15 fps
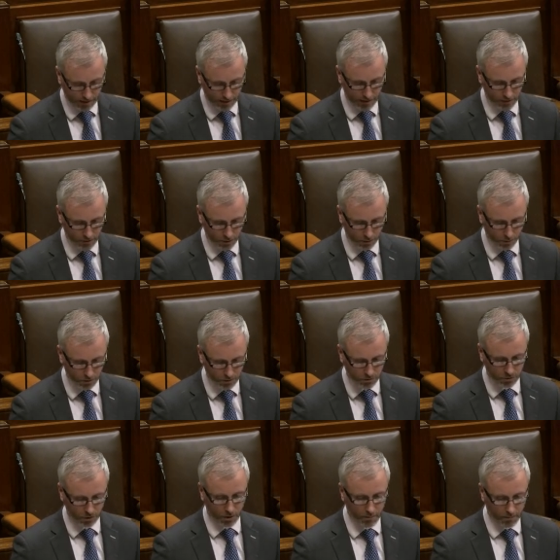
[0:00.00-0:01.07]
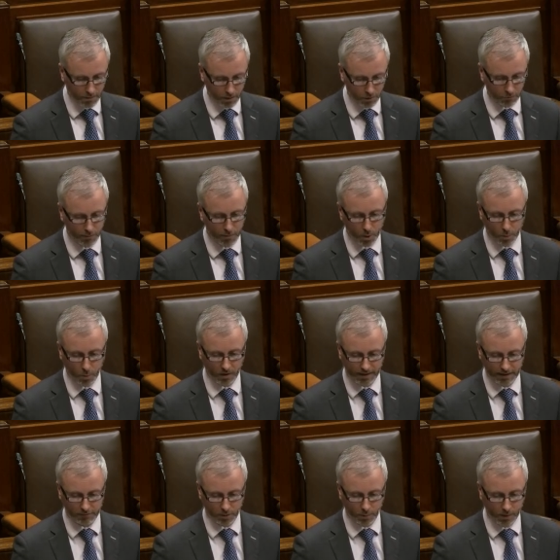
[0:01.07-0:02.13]
you know, some remote
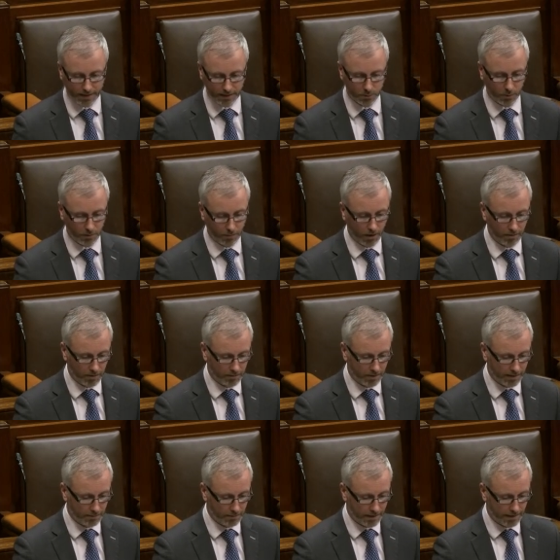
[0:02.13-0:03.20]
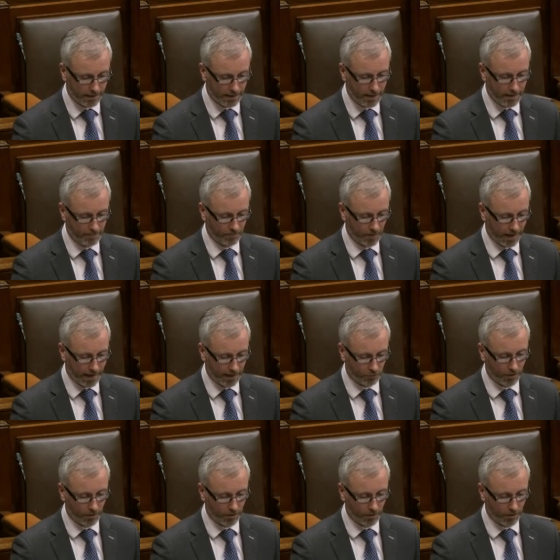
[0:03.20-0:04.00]
working requests will probably be uh,